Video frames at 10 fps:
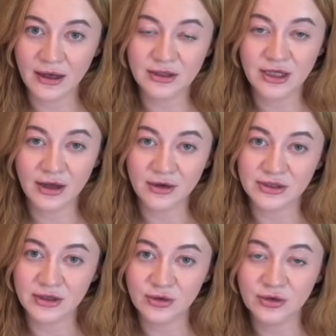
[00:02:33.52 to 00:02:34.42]
channels
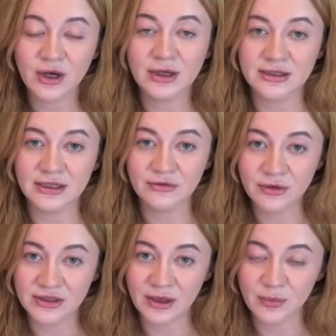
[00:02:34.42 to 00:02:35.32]
in your targeting, for
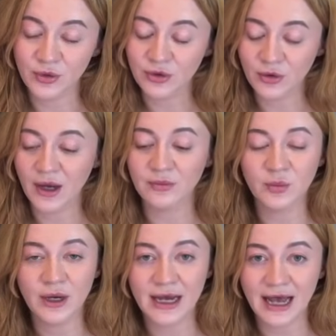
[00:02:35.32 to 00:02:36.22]
example, you have
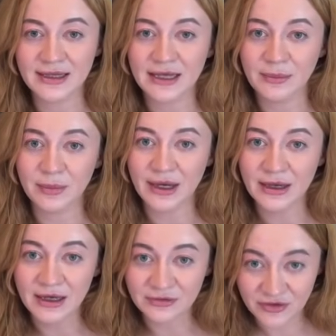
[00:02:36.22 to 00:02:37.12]
one ad campaign
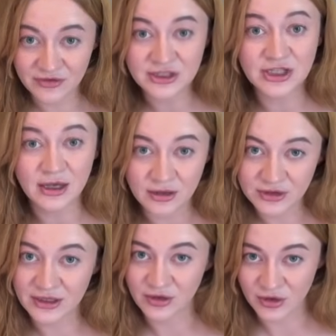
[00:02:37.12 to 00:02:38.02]
and 50
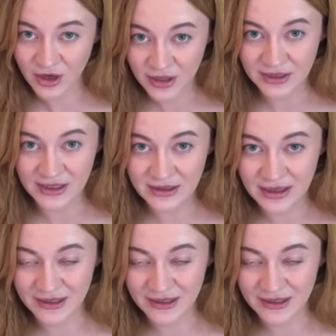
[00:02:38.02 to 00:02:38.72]
channels in your targeting.